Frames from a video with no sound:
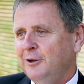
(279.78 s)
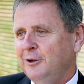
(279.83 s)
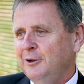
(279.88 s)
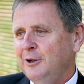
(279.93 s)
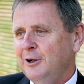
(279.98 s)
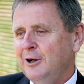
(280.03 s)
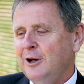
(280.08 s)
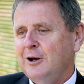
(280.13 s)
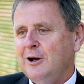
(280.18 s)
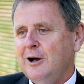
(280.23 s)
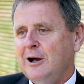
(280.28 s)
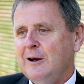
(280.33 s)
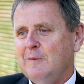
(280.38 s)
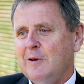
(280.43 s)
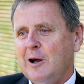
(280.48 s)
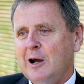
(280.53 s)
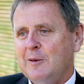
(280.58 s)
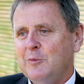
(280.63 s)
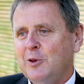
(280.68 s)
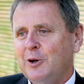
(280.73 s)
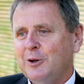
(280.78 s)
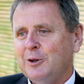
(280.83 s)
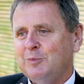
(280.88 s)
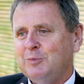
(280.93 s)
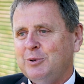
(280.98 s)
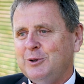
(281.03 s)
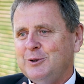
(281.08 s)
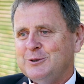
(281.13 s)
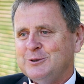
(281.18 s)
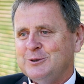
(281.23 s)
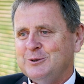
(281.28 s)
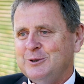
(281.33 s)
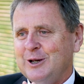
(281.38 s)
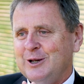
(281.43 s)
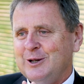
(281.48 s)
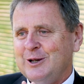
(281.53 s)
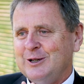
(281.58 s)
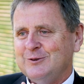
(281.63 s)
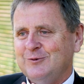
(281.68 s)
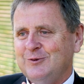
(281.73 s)
I'm not a person who
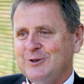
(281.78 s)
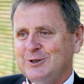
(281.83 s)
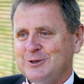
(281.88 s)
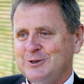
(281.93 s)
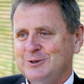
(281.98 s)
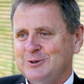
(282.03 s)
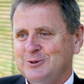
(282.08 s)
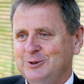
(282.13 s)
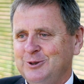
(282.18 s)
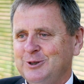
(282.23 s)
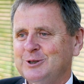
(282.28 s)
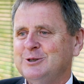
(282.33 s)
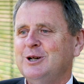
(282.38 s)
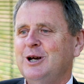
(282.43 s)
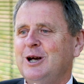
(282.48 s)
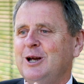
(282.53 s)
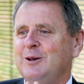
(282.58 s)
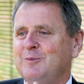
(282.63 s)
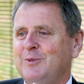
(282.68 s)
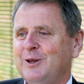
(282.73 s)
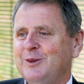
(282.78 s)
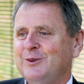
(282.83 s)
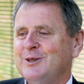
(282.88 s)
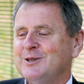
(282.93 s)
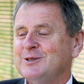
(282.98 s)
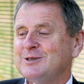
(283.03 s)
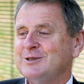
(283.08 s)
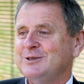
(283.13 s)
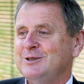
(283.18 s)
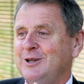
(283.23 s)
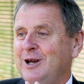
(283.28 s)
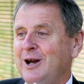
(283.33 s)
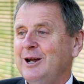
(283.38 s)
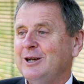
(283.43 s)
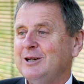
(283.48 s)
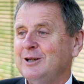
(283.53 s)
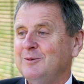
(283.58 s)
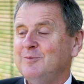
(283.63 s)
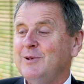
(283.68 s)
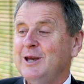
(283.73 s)
has visions all the time, but this
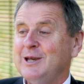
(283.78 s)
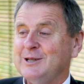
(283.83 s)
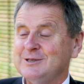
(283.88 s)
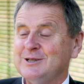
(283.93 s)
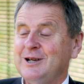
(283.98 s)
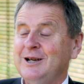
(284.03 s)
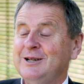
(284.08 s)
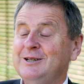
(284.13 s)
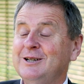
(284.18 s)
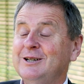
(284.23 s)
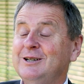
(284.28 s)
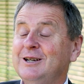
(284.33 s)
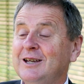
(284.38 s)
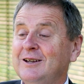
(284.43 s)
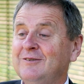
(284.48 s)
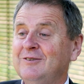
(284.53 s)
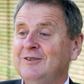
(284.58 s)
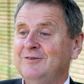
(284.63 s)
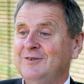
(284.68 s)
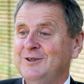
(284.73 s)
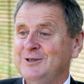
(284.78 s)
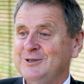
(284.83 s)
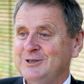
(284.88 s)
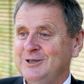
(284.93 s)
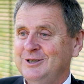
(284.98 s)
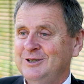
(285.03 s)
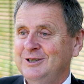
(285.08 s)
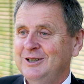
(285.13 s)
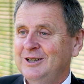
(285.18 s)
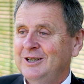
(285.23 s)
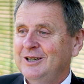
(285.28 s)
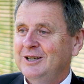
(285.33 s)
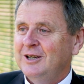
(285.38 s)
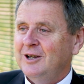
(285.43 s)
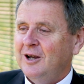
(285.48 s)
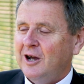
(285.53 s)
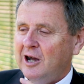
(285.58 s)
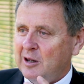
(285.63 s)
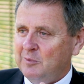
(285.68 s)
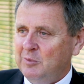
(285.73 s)
night at Mass I did have a vision.
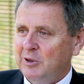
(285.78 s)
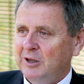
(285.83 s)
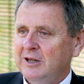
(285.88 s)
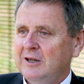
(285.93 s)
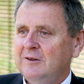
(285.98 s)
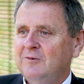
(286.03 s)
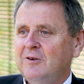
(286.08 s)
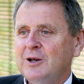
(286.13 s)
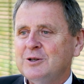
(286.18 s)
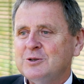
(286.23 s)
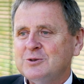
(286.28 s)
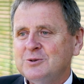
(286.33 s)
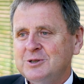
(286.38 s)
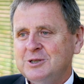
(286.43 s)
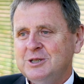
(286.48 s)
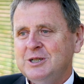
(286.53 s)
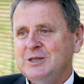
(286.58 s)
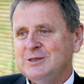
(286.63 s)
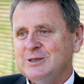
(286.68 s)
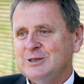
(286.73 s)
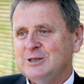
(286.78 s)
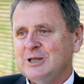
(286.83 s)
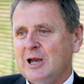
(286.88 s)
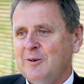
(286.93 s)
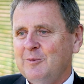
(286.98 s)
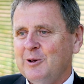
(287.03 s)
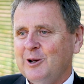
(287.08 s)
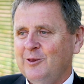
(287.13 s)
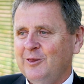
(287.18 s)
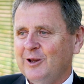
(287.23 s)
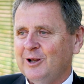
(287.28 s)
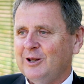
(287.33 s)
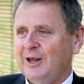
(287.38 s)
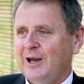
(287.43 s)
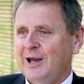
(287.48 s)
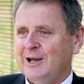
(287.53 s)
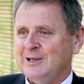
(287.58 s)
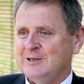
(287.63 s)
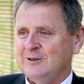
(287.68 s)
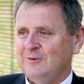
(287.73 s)
I believe I saw Jesus coming on the
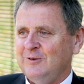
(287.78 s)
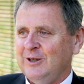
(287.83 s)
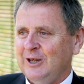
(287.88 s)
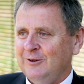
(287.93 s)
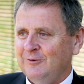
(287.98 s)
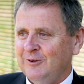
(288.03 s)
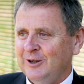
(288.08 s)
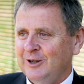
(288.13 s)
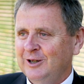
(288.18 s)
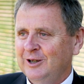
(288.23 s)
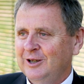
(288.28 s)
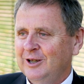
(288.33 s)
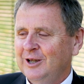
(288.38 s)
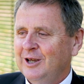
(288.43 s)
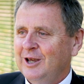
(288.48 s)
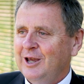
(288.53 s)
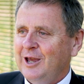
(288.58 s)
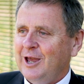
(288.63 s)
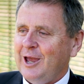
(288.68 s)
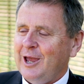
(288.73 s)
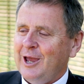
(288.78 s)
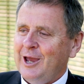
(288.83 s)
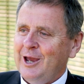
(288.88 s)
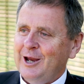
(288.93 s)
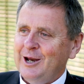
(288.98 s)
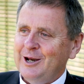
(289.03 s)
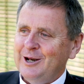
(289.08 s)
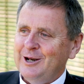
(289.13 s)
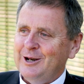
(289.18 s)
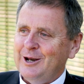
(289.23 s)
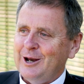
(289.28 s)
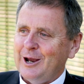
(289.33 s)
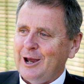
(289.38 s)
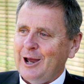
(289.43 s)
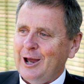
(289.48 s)
clouds of heaven, and